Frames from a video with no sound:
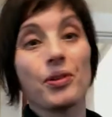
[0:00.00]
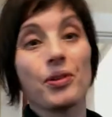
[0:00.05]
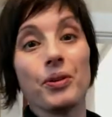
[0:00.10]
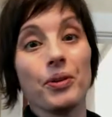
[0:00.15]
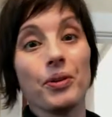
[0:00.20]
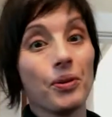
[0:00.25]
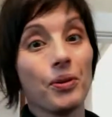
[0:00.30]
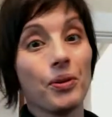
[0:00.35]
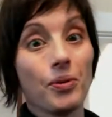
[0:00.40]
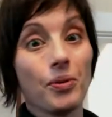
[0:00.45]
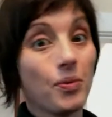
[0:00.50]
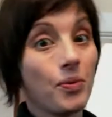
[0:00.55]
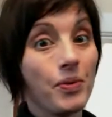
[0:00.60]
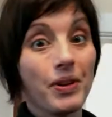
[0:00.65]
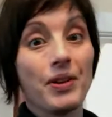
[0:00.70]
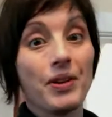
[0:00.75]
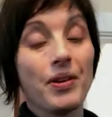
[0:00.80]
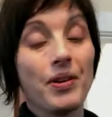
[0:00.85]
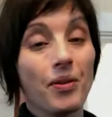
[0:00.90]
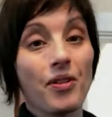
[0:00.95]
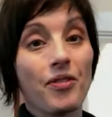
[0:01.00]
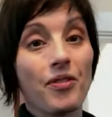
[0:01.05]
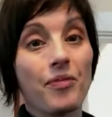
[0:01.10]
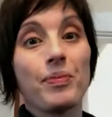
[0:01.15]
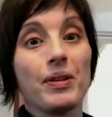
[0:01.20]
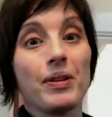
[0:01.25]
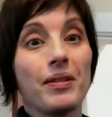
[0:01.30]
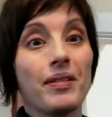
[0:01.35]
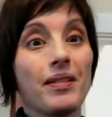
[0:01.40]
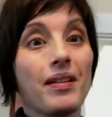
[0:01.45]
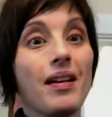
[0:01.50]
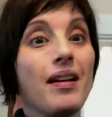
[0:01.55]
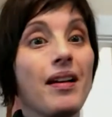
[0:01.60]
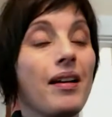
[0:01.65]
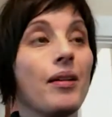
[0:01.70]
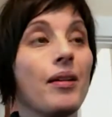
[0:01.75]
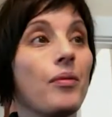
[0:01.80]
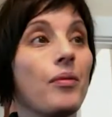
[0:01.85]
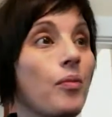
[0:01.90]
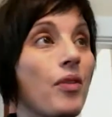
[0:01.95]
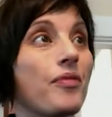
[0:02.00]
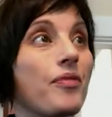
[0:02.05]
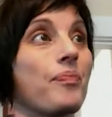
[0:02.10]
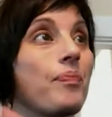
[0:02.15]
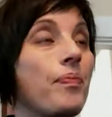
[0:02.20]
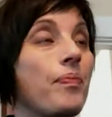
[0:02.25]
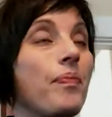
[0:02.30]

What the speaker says: who has been was